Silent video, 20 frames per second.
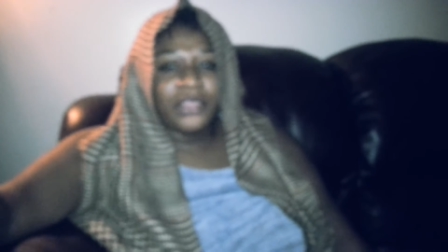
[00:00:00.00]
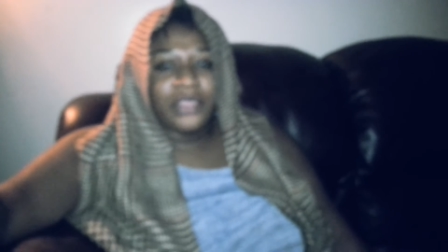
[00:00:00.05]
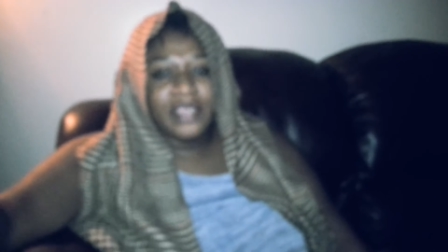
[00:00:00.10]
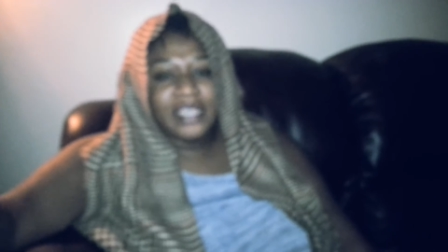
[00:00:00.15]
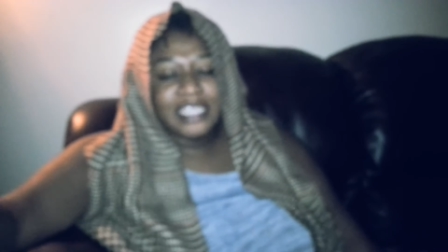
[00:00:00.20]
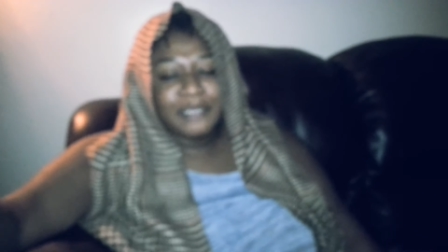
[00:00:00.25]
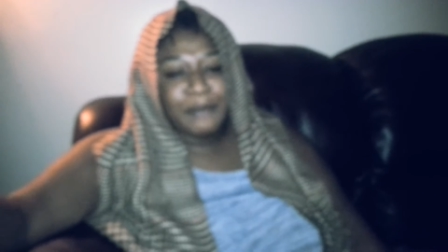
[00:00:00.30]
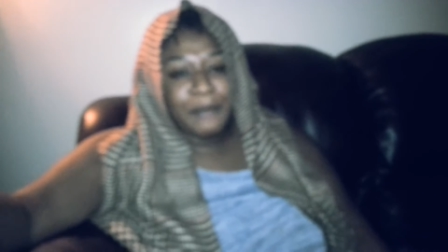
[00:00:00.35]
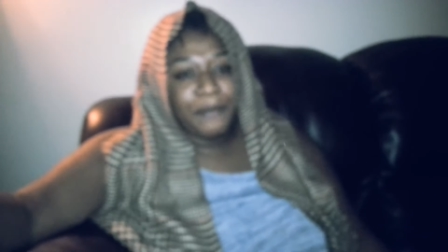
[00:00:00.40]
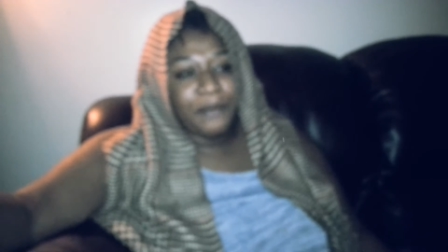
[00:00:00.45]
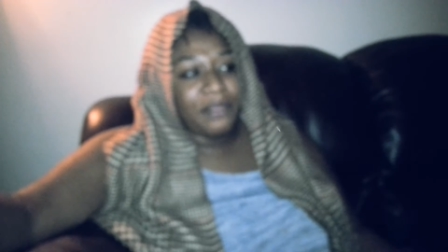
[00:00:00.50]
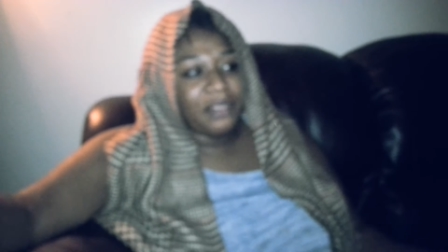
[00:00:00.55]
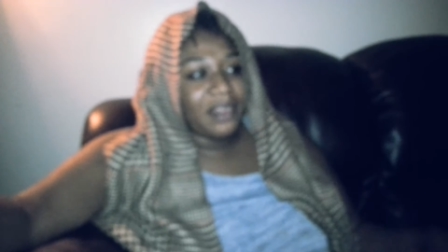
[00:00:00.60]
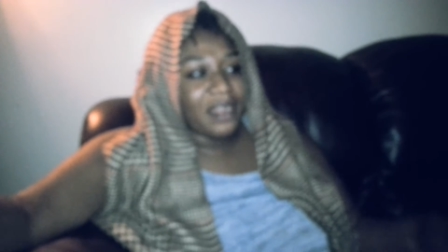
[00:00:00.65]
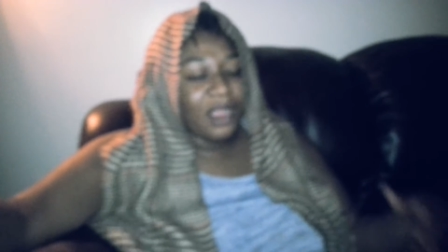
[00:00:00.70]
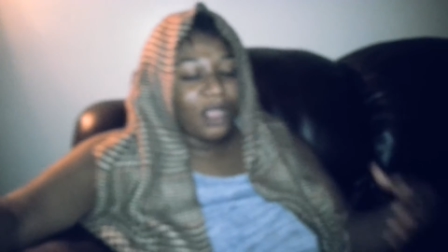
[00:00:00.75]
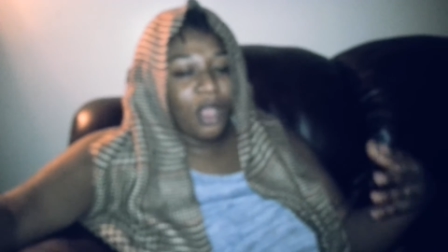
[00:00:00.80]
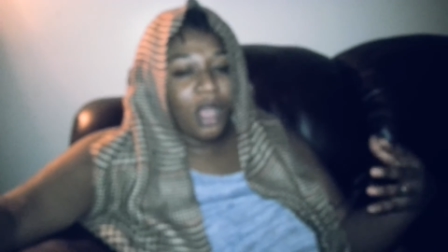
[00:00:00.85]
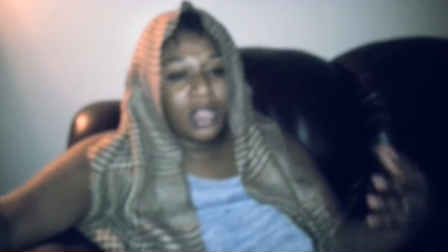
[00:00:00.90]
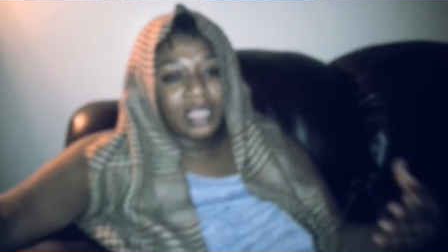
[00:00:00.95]
these people that
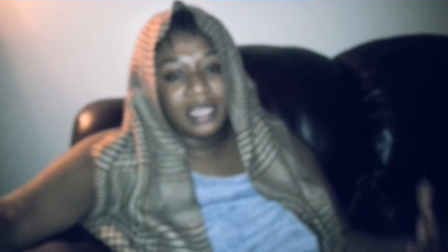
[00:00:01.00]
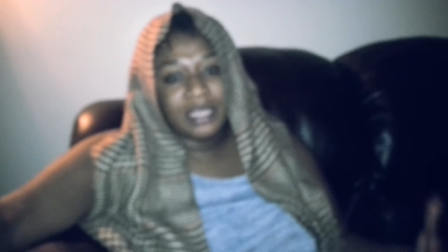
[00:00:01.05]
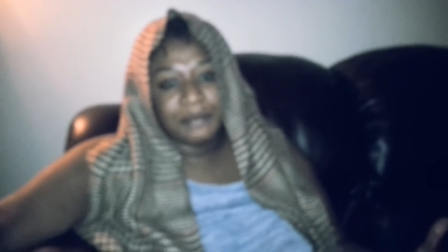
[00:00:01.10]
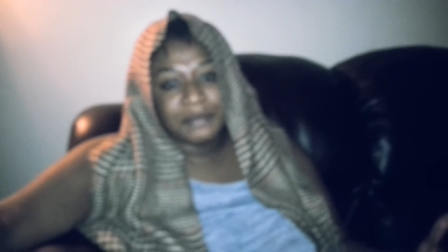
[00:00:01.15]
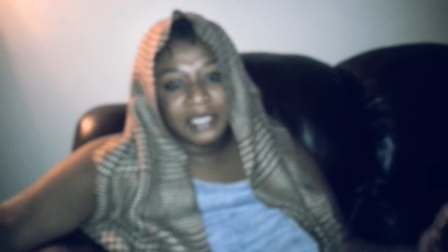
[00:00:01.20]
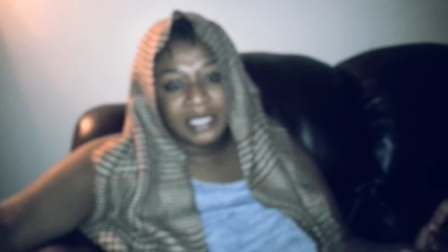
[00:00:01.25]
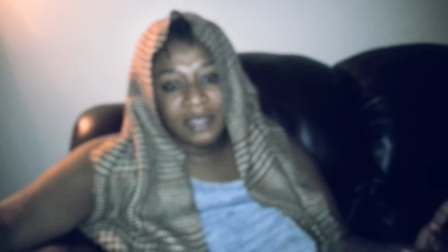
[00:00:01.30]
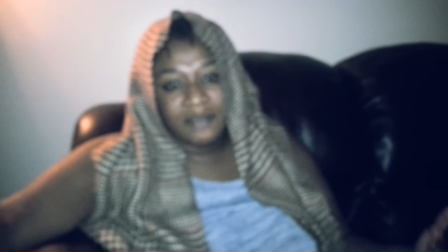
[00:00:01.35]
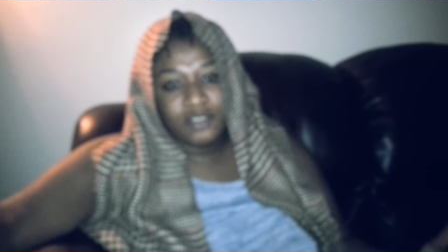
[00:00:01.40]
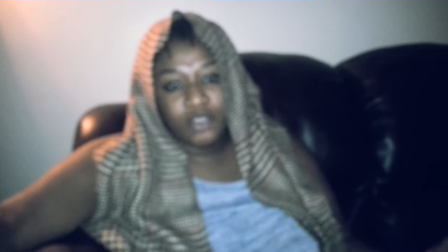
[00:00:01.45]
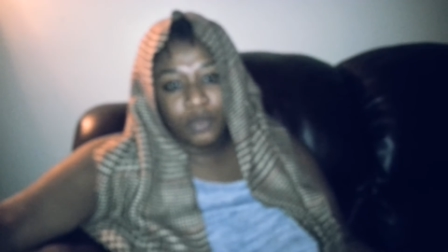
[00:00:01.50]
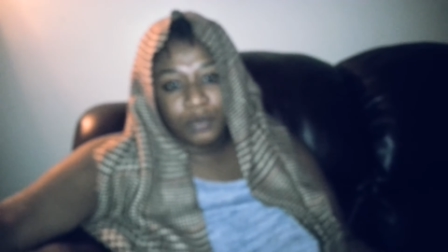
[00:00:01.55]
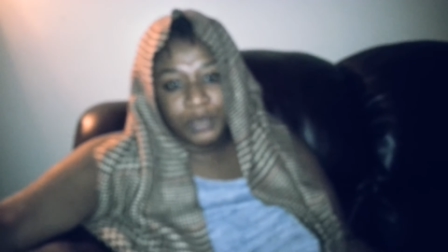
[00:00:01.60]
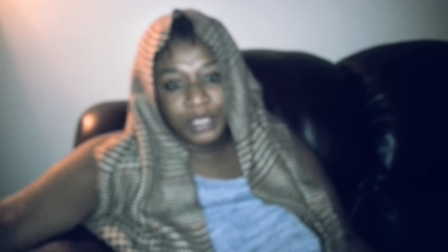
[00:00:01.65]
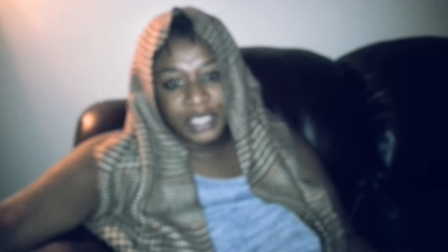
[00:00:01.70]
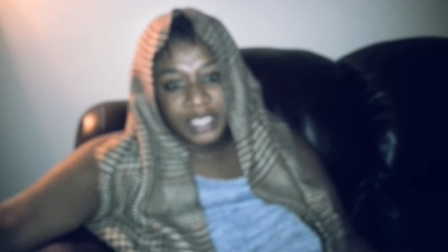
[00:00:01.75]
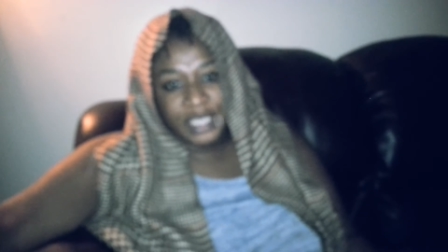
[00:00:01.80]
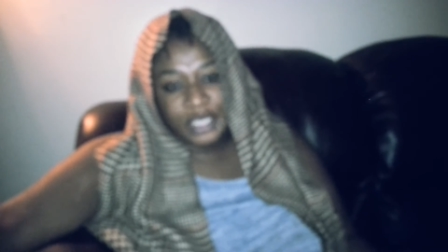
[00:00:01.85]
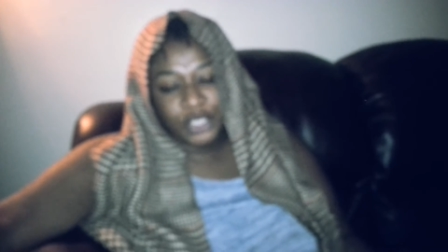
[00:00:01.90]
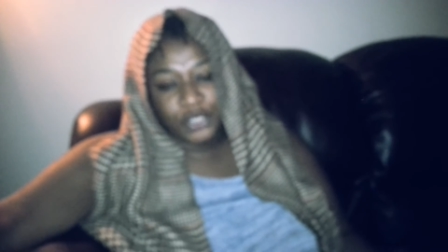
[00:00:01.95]
are calling themselves
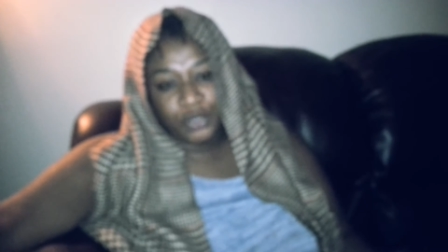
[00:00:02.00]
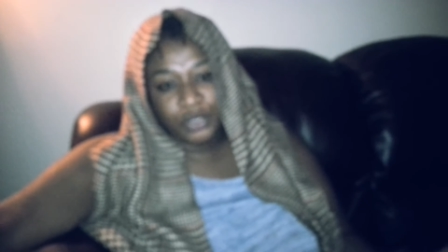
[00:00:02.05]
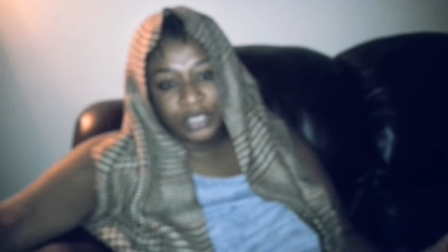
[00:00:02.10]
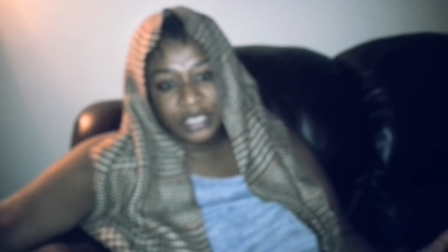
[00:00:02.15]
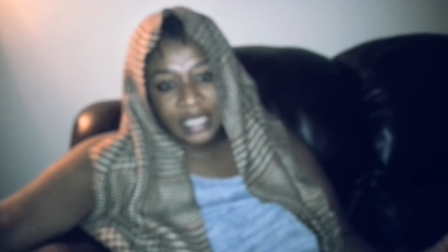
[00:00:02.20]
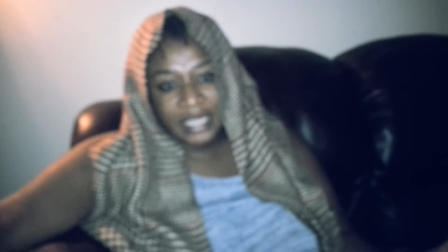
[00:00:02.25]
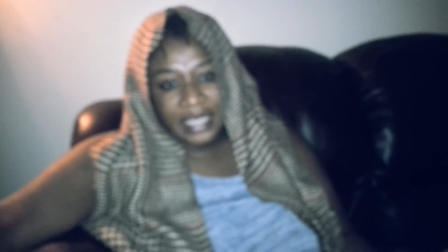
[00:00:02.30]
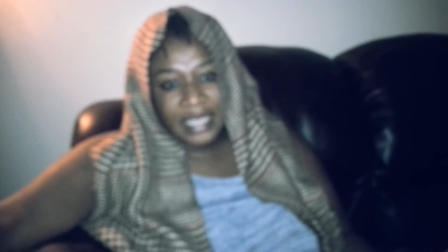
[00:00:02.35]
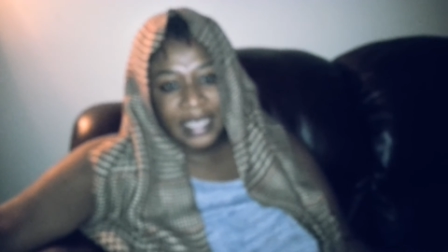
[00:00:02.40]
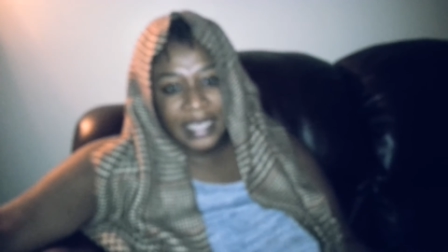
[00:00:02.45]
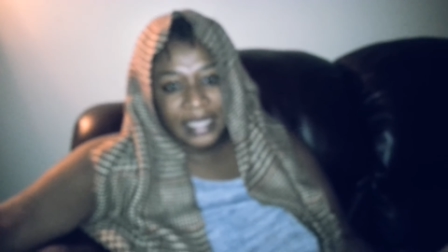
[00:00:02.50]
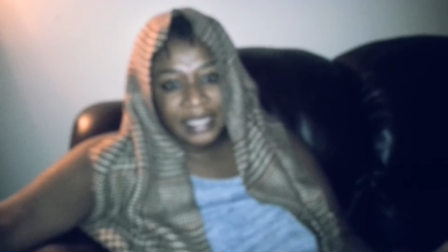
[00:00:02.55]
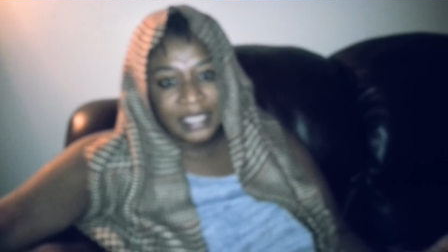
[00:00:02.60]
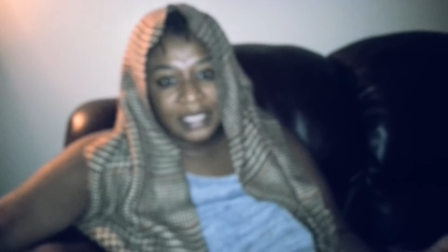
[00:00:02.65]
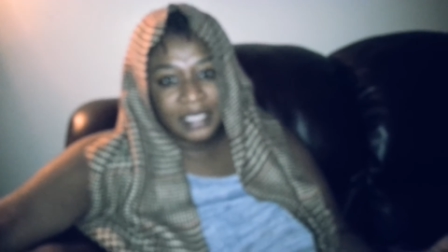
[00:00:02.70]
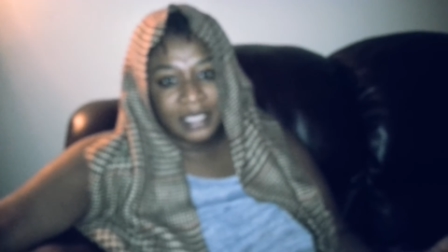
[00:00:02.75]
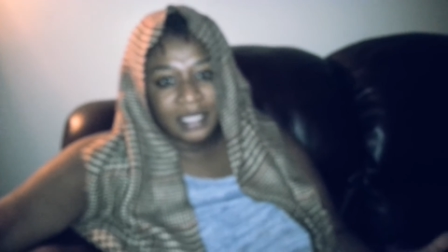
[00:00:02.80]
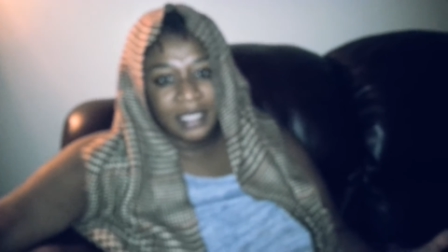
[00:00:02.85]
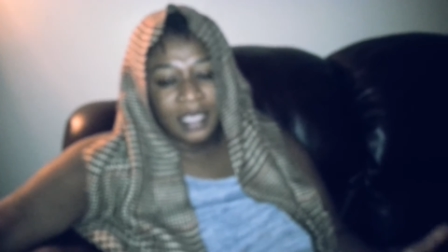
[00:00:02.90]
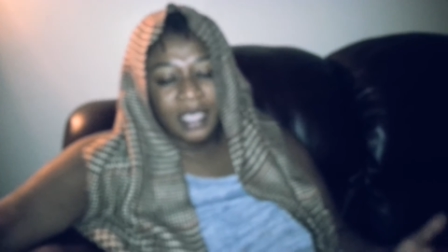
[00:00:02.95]
homosexuals and
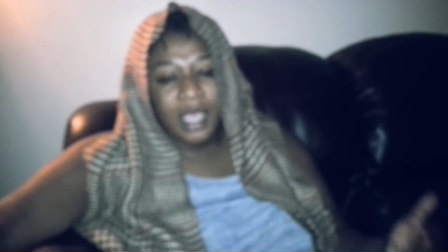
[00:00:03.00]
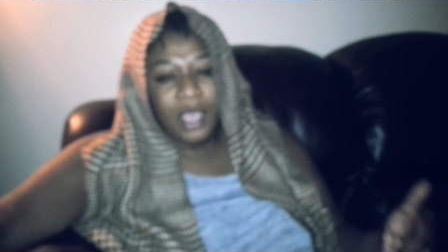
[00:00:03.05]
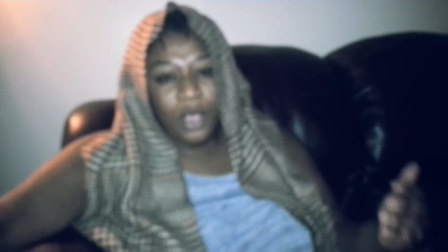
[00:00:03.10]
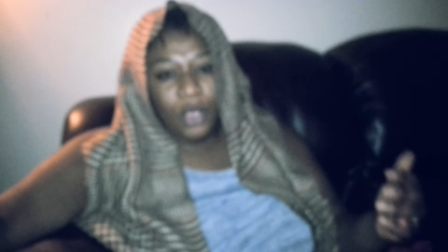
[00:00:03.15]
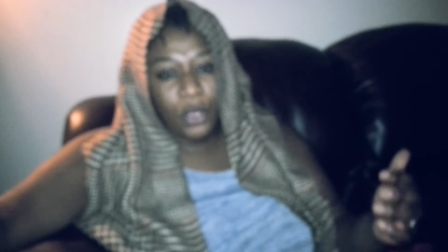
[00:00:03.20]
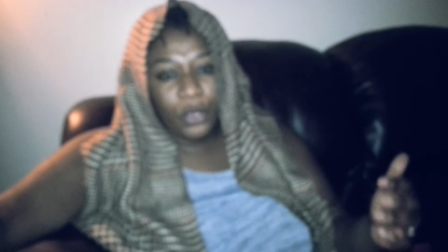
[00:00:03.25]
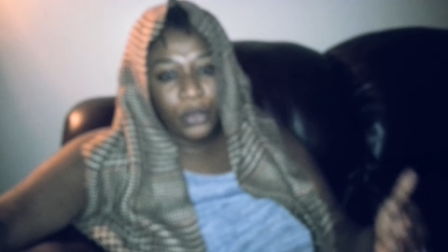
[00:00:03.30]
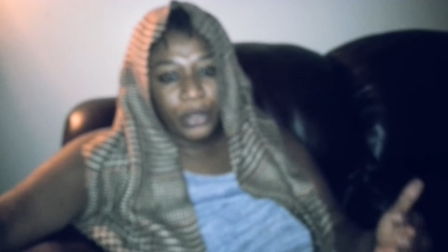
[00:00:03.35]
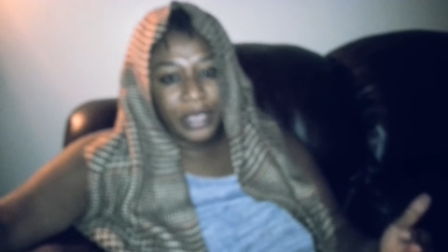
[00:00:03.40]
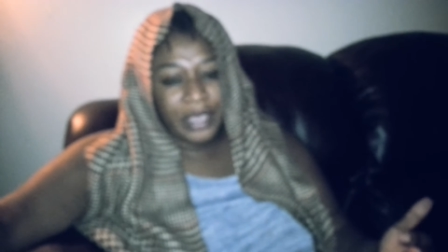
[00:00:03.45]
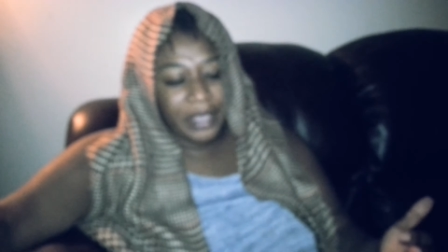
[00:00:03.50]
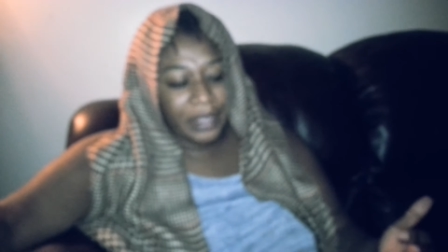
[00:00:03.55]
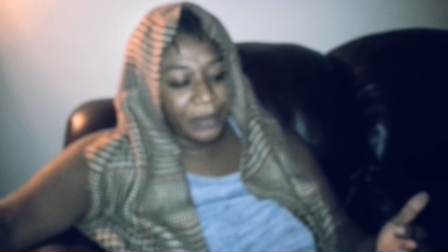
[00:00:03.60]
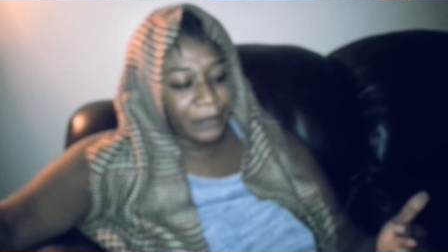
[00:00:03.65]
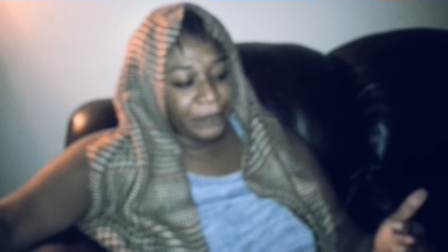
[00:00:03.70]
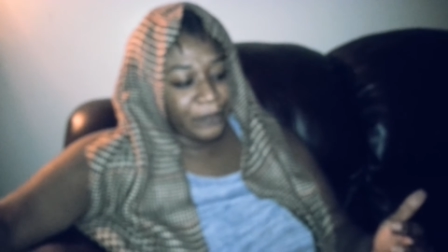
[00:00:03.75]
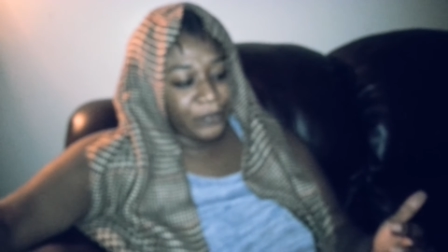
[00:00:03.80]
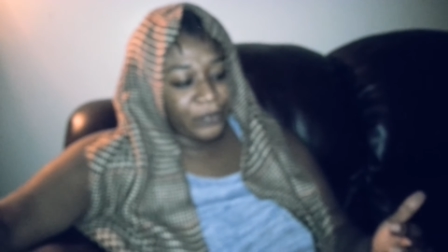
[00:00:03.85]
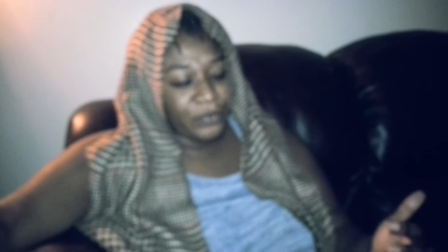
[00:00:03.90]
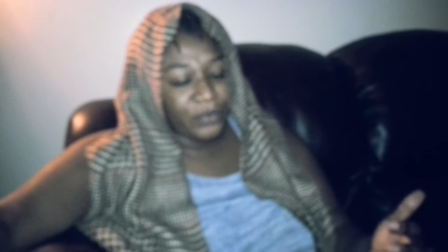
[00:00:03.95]
gays, okay,